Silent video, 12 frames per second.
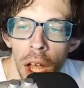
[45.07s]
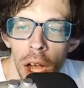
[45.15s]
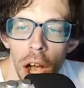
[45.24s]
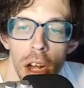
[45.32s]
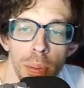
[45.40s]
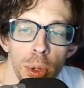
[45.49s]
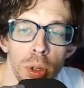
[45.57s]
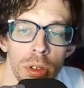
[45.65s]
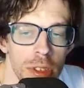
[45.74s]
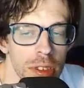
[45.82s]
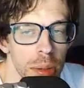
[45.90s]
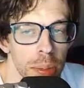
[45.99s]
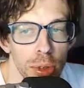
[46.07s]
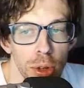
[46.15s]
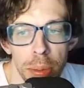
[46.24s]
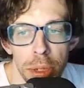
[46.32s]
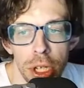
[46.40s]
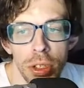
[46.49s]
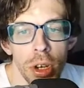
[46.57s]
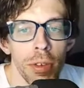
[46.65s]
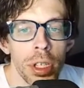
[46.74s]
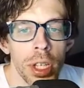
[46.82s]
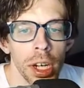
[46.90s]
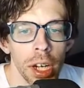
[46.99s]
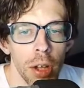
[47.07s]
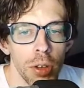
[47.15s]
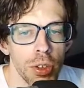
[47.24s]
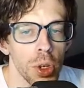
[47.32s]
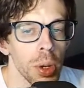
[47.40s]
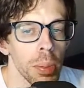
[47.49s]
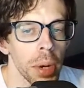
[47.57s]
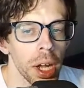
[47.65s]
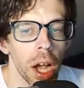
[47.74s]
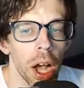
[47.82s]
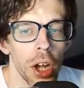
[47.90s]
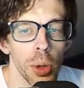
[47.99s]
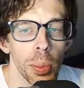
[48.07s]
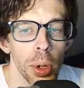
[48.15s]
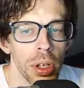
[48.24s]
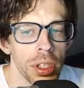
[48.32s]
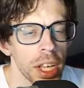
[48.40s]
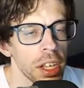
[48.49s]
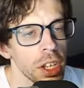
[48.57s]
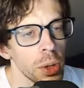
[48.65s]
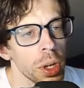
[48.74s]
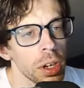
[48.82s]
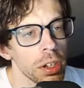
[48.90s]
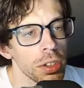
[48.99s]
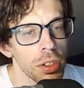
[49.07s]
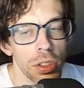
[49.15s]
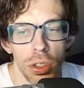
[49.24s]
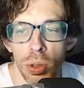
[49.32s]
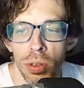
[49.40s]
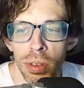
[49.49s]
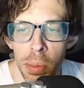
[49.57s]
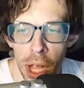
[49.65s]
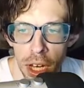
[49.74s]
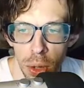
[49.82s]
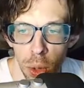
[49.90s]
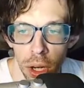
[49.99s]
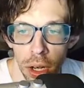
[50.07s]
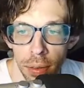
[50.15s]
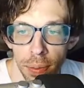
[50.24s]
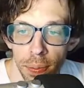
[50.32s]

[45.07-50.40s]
Audible is a subscription service that allows you to buy audiobooks that you can listen to from anywhere.